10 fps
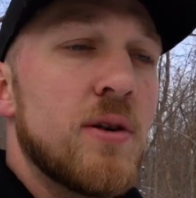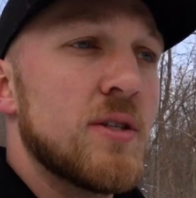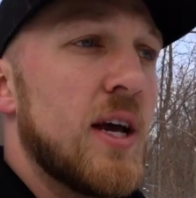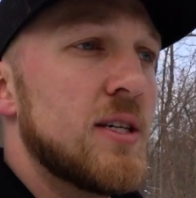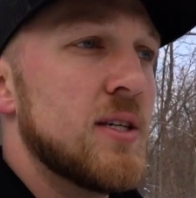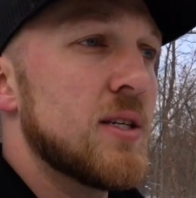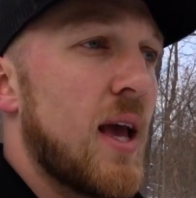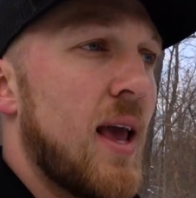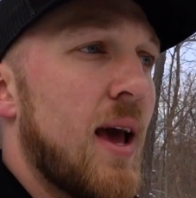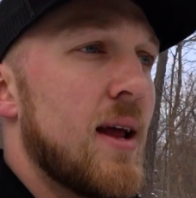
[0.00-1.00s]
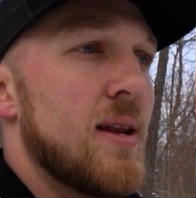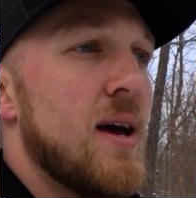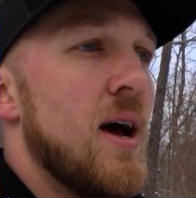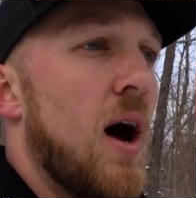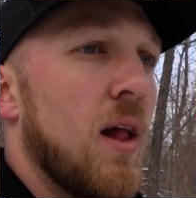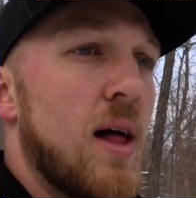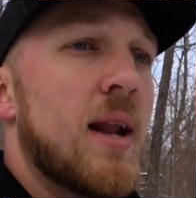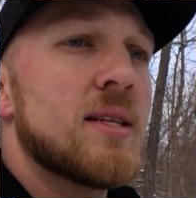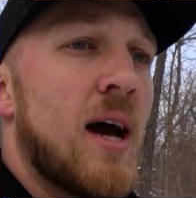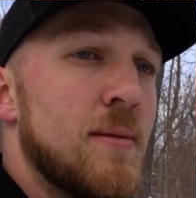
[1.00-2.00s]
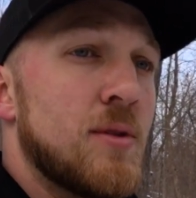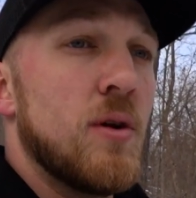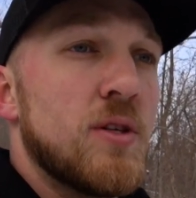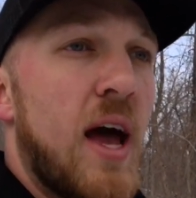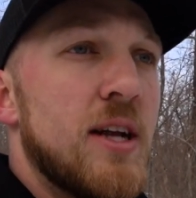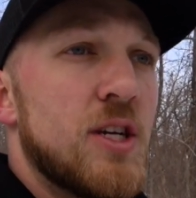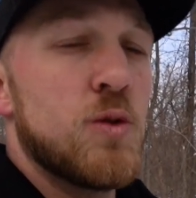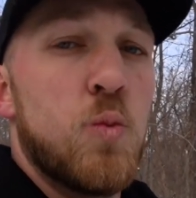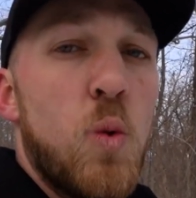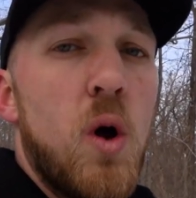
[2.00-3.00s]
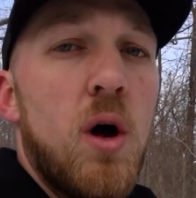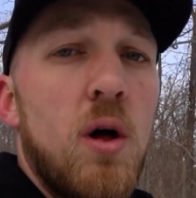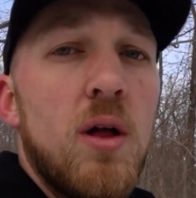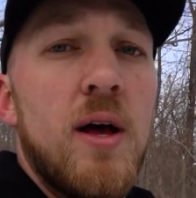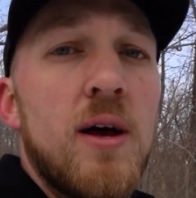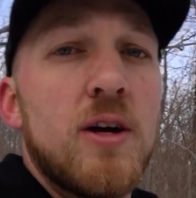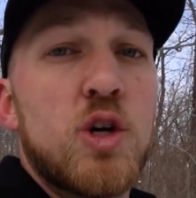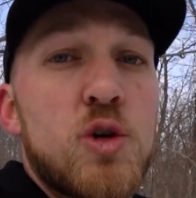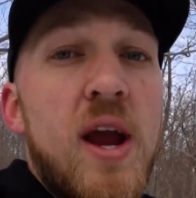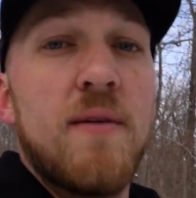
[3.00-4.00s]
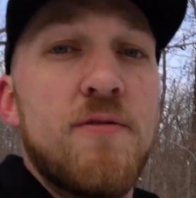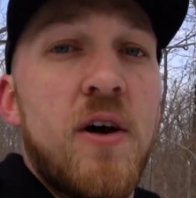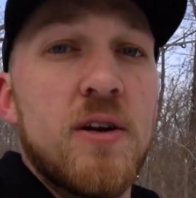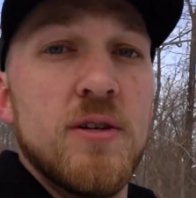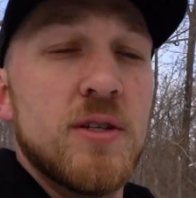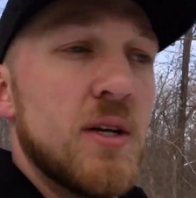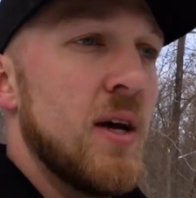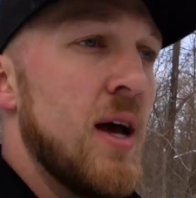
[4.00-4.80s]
those edges, and a lot of times those edges will create funnels.